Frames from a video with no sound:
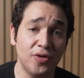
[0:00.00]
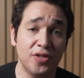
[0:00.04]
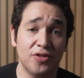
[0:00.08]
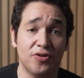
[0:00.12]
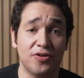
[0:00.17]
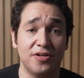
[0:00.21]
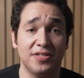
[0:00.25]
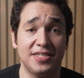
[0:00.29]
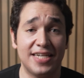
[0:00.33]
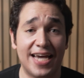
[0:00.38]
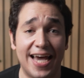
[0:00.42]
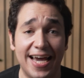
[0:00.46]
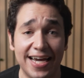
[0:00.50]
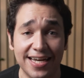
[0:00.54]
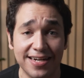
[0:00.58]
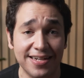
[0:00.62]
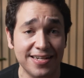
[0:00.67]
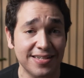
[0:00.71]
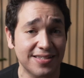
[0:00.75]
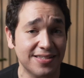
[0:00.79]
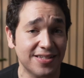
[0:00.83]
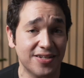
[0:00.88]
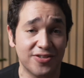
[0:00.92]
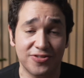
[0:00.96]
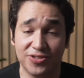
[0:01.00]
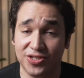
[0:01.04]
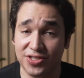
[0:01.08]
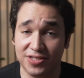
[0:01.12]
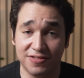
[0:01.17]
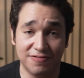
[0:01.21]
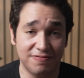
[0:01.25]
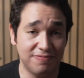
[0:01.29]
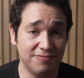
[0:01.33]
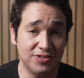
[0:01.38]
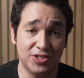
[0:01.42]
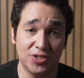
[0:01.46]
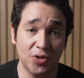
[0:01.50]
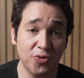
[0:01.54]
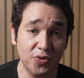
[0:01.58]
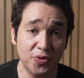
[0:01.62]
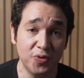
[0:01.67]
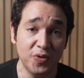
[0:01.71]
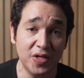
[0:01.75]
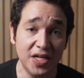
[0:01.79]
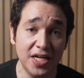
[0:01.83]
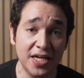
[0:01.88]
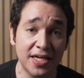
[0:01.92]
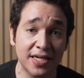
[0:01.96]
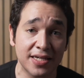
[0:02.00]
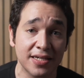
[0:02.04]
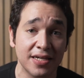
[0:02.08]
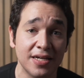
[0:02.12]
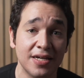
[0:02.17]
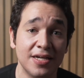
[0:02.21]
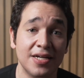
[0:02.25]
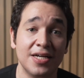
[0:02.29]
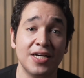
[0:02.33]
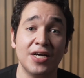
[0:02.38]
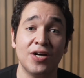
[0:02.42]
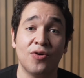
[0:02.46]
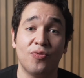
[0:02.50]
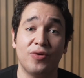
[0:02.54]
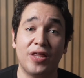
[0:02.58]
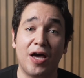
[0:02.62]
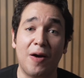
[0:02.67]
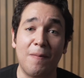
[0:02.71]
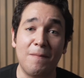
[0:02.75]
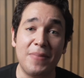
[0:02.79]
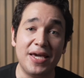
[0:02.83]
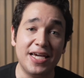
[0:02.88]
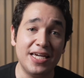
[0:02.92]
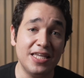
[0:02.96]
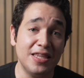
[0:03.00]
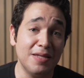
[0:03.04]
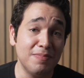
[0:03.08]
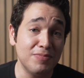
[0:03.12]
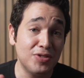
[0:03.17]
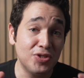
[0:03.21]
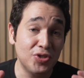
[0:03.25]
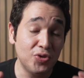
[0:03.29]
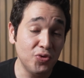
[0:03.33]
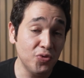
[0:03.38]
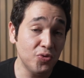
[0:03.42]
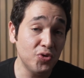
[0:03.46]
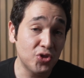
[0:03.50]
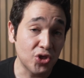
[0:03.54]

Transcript: and their antagonists that are just so unique without making them too